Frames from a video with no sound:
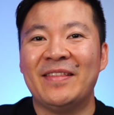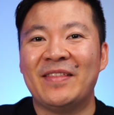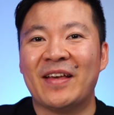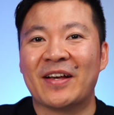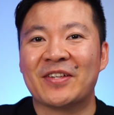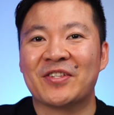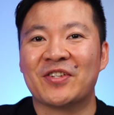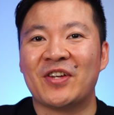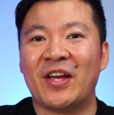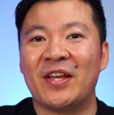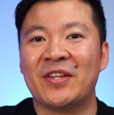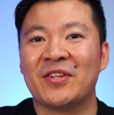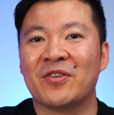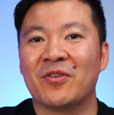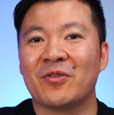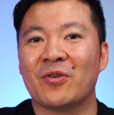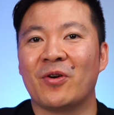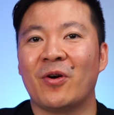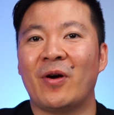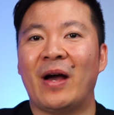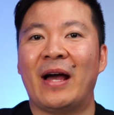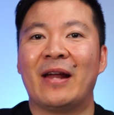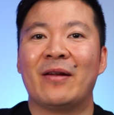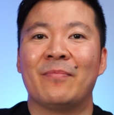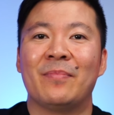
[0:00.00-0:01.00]
the exchange could
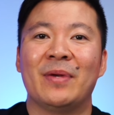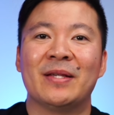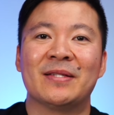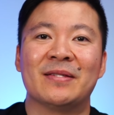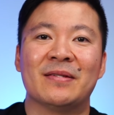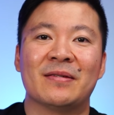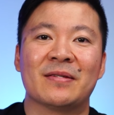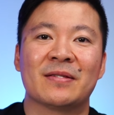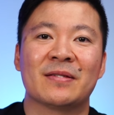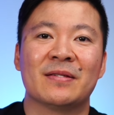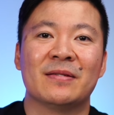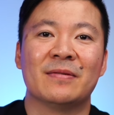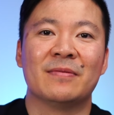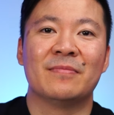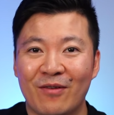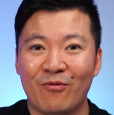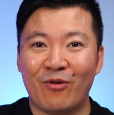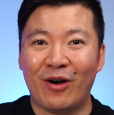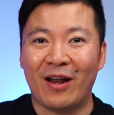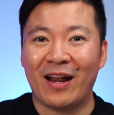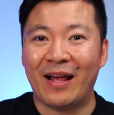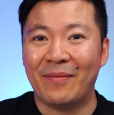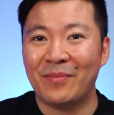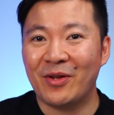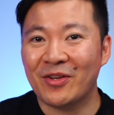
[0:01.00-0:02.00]
go out of business.
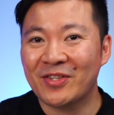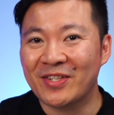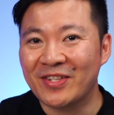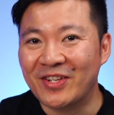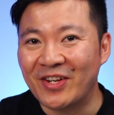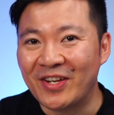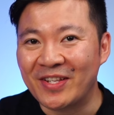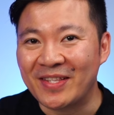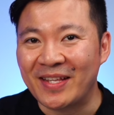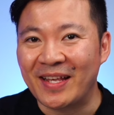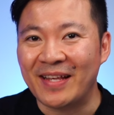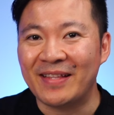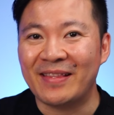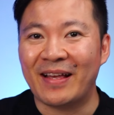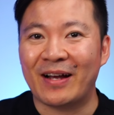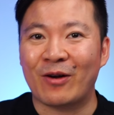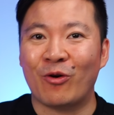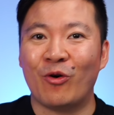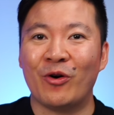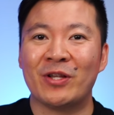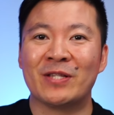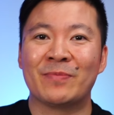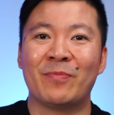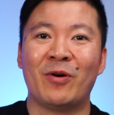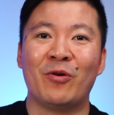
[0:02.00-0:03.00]
While I'm not suggesting that
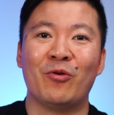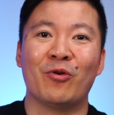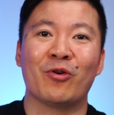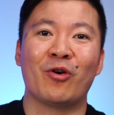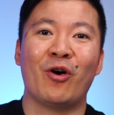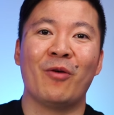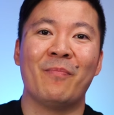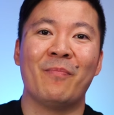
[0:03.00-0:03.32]
Coinspot will go